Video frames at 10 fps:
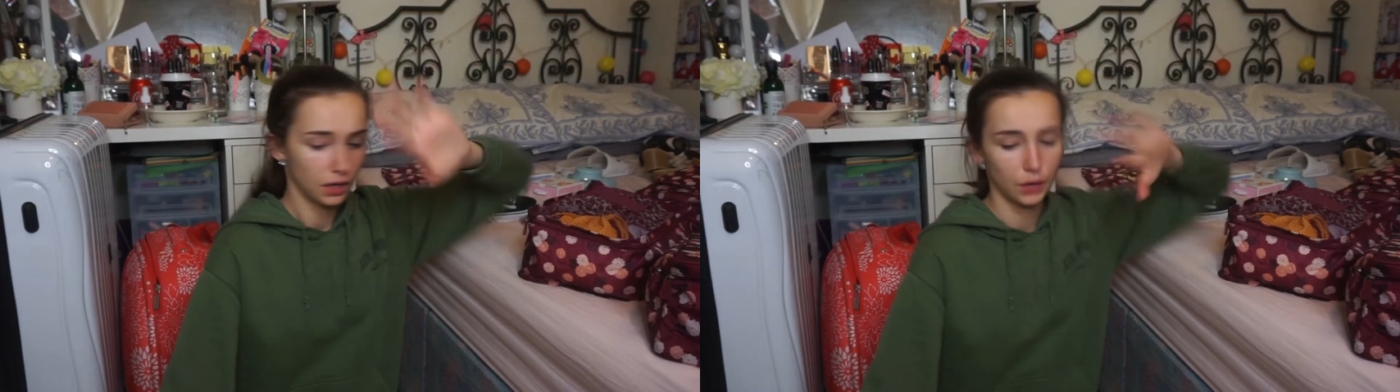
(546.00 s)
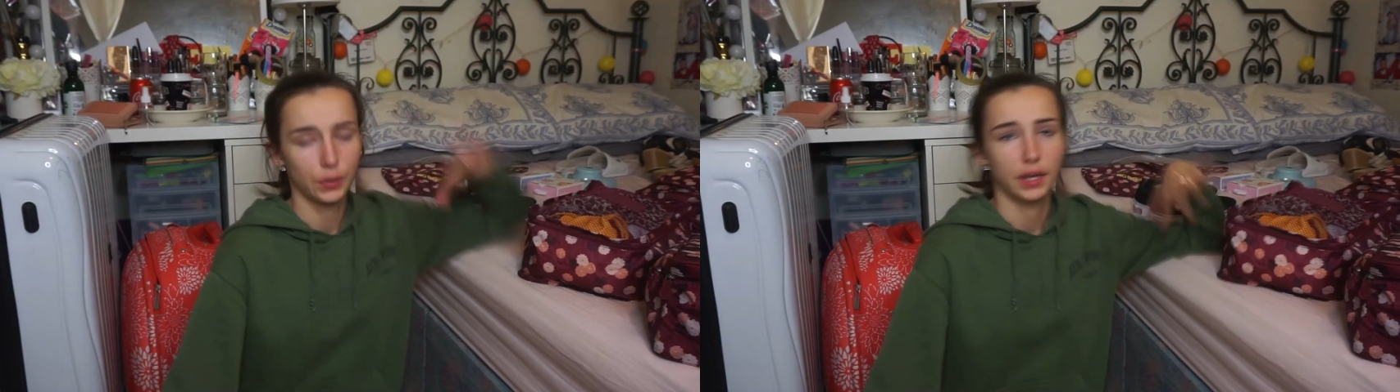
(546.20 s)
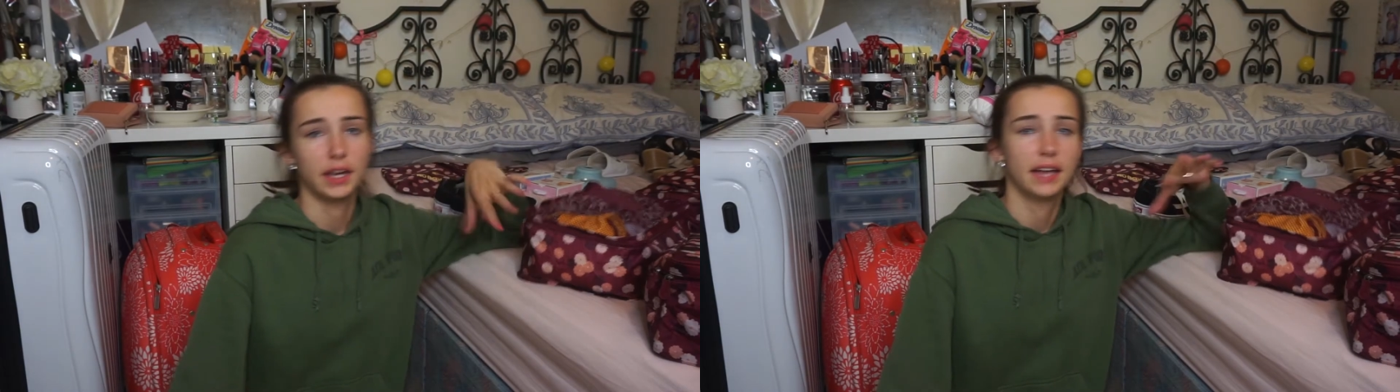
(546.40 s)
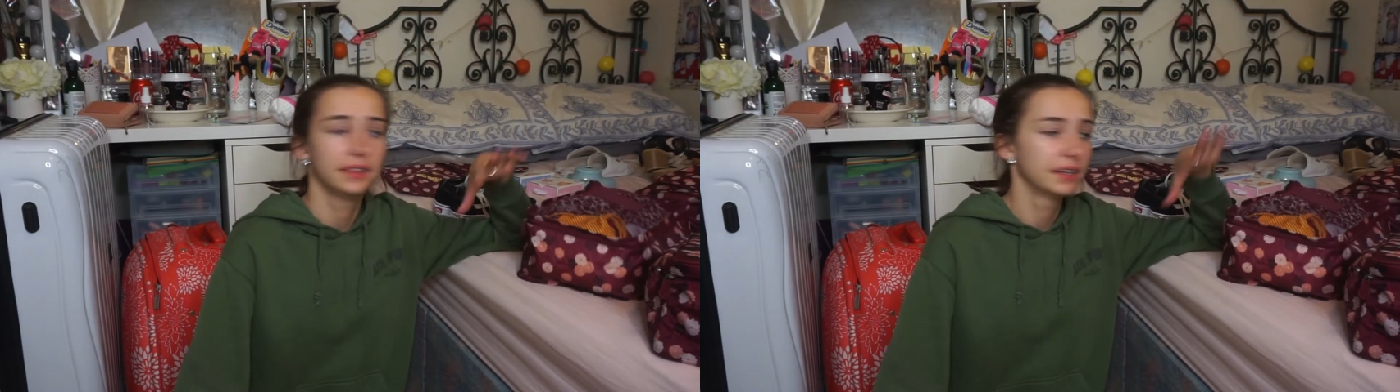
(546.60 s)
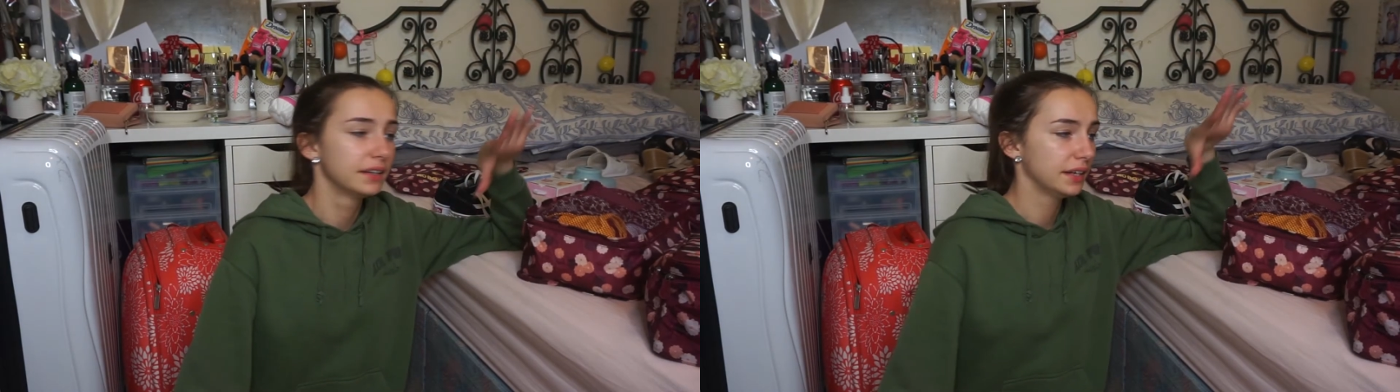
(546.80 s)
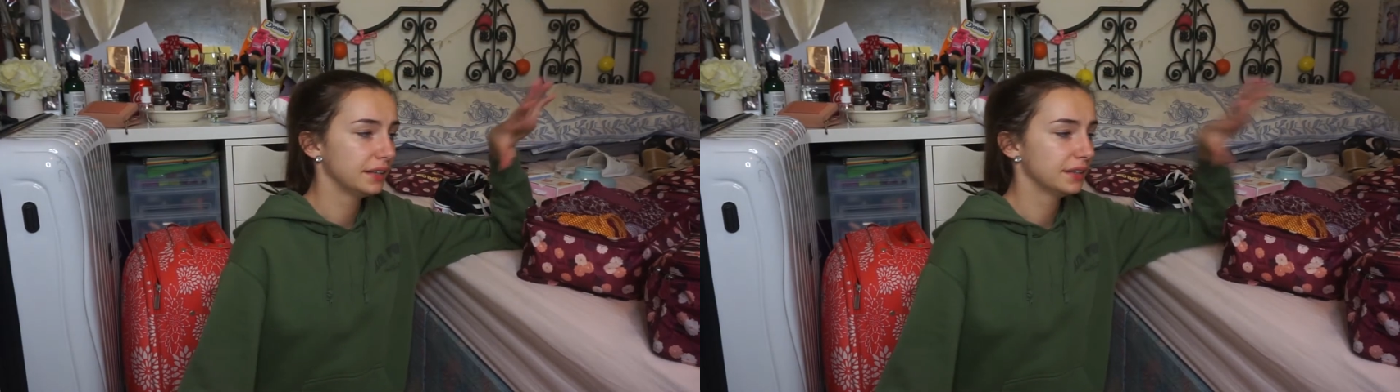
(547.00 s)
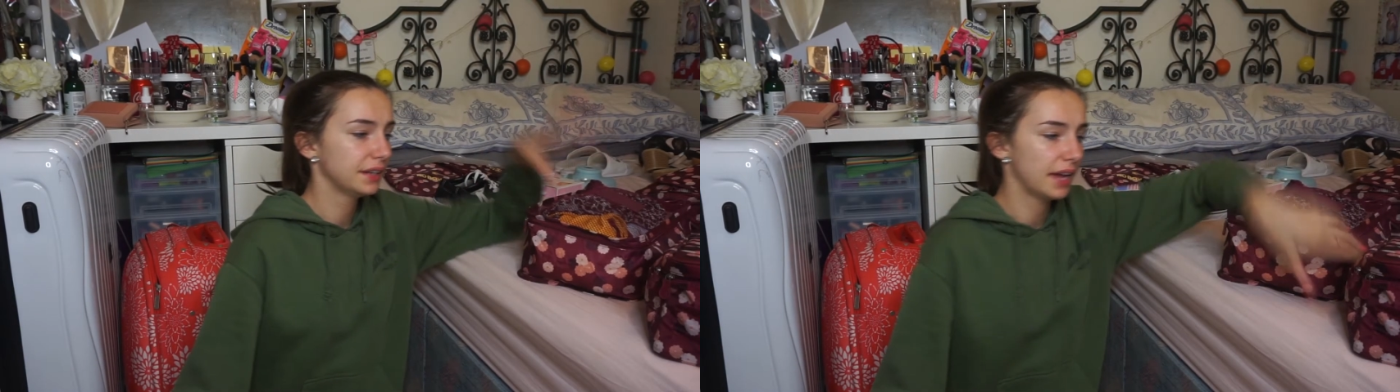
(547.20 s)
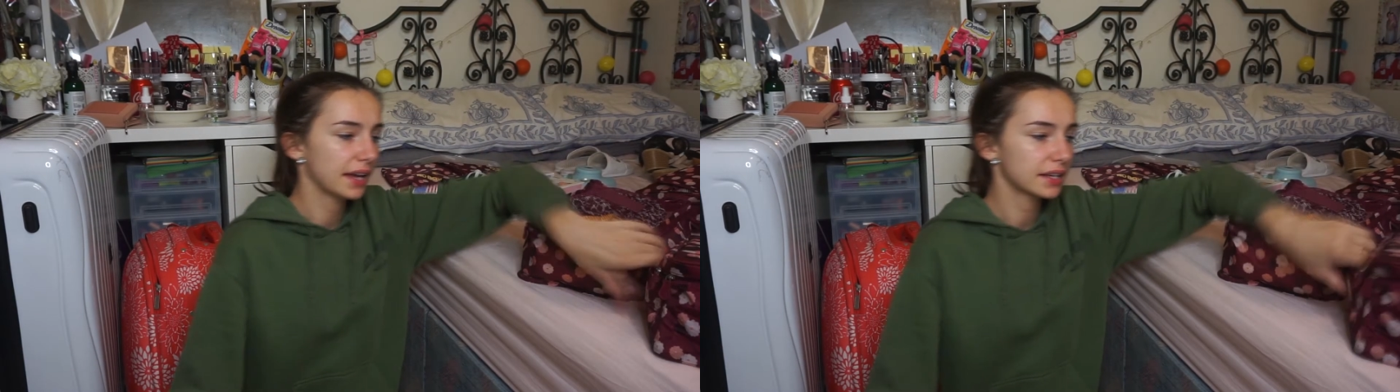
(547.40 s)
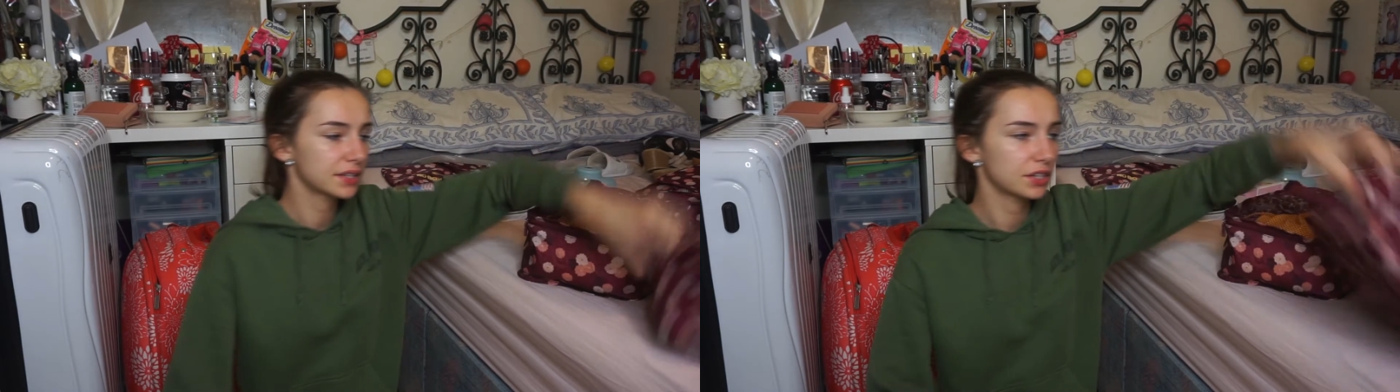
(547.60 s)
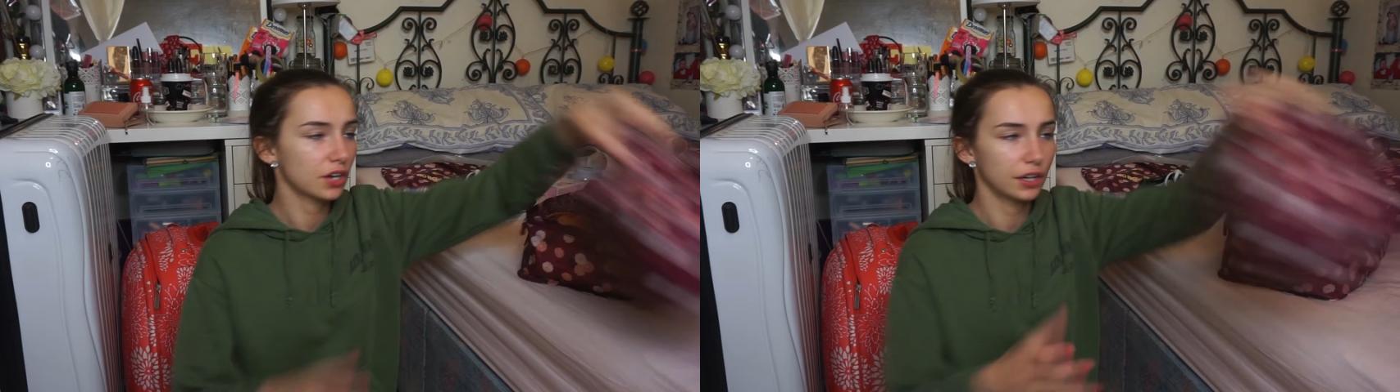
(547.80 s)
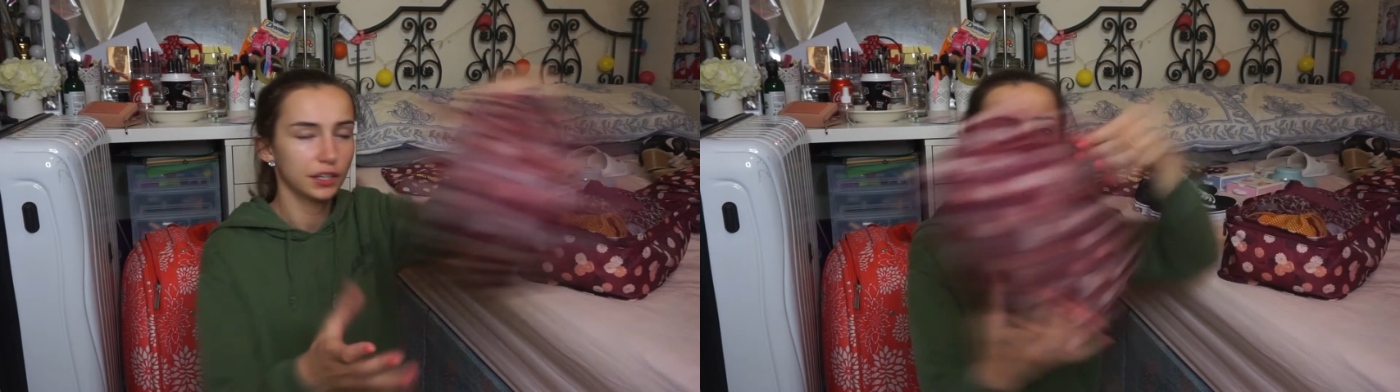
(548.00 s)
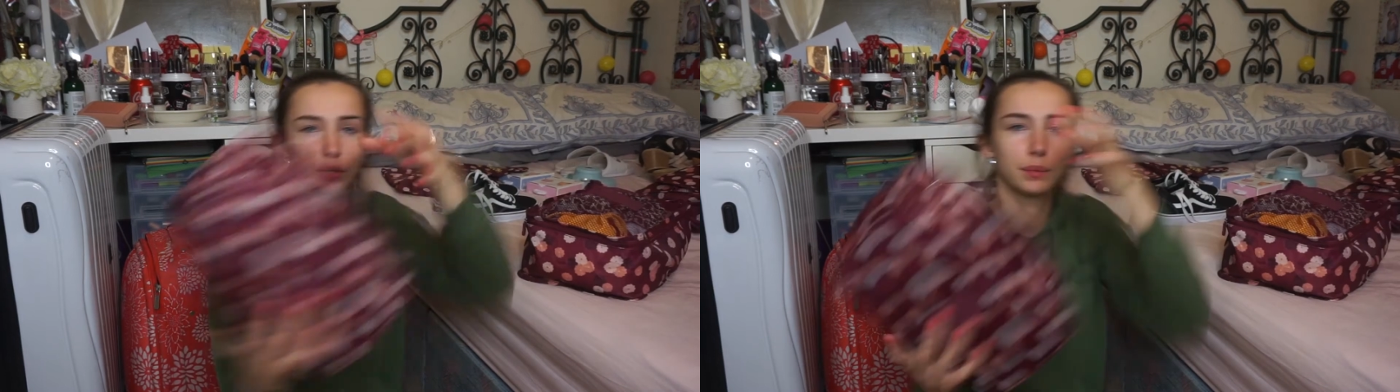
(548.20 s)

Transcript: Okay, and then in the next kind of cube